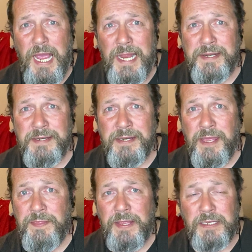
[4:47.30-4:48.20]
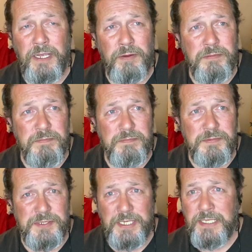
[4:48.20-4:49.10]
and then go
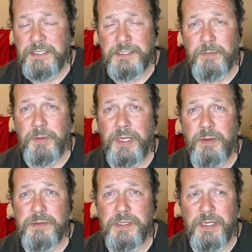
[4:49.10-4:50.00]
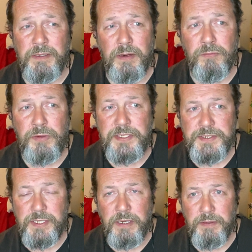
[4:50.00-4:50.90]
seeking someone else and
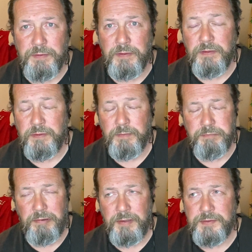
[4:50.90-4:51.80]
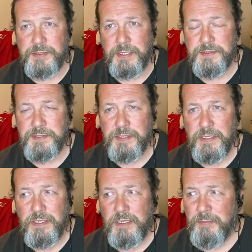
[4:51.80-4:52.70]
restart the process.
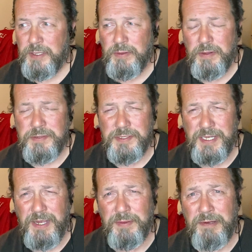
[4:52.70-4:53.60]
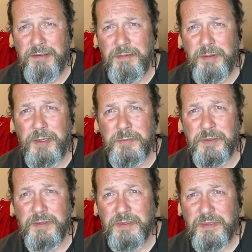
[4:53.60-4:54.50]
I mean, who else is out there at the
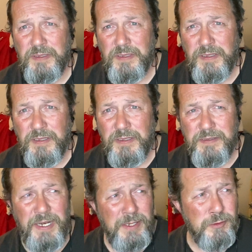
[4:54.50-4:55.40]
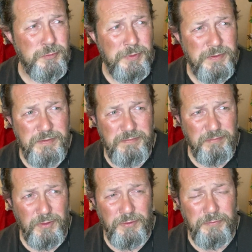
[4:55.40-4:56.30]
moment? Nagelsmann's
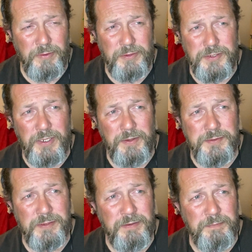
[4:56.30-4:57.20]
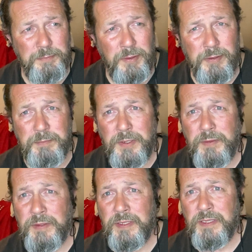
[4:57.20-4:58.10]
on the verge of going to Bayern
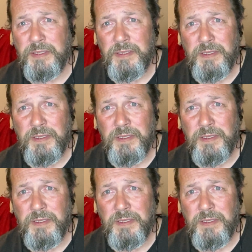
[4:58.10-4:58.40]
Munich.